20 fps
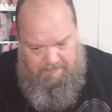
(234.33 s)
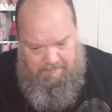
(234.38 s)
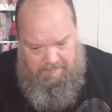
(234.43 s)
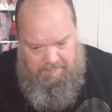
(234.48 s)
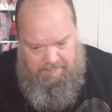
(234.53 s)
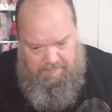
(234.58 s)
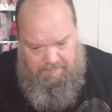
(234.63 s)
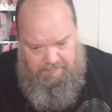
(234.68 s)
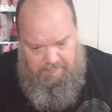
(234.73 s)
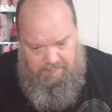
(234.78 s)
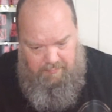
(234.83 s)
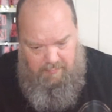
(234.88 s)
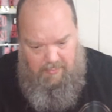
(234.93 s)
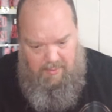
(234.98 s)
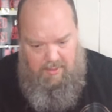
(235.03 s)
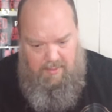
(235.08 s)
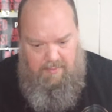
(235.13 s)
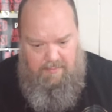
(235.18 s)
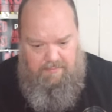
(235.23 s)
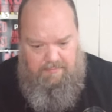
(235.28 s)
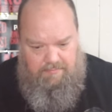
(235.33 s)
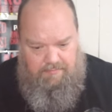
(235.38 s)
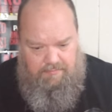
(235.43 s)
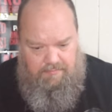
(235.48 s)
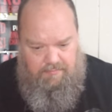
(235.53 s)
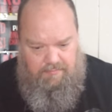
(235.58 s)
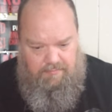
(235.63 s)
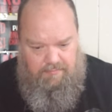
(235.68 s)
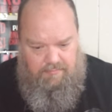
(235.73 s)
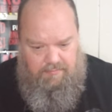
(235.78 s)

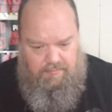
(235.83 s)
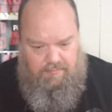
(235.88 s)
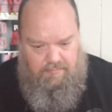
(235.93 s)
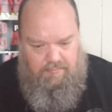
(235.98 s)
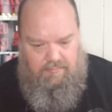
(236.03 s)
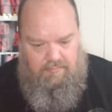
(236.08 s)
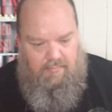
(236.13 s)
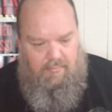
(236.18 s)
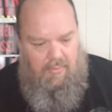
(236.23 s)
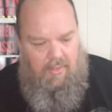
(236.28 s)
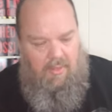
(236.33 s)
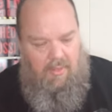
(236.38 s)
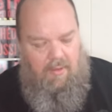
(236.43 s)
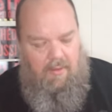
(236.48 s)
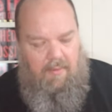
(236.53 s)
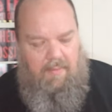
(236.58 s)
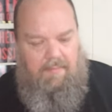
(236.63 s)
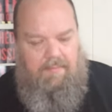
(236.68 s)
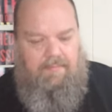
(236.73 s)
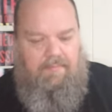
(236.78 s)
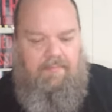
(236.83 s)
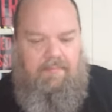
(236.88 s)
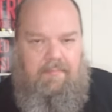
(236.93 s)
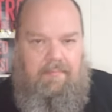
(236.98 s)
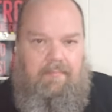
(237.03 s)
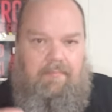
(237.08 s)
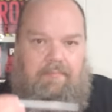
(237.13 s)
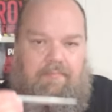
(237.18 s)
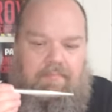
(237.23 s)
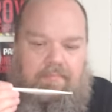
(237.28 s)

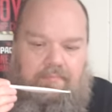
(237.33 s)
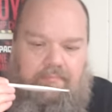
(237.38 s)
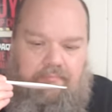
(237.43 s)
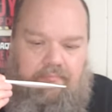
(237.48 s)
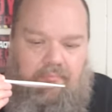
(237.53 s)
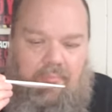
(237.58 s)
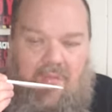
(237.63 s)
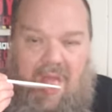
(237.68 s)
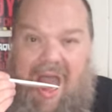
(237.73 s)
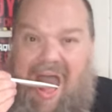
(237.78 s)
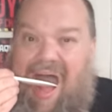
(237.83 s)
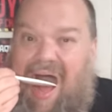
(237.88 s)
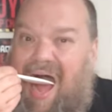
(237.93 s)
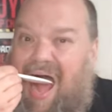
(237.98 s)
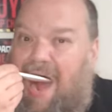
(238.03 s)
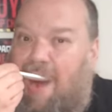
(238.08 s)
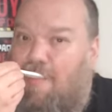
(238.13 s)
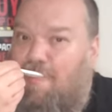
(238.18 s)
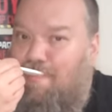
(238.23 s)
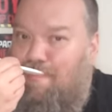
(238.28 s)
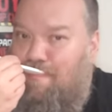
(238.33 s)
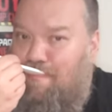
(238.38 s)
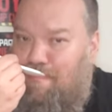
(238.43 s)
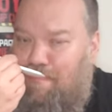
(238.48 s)
[no speech]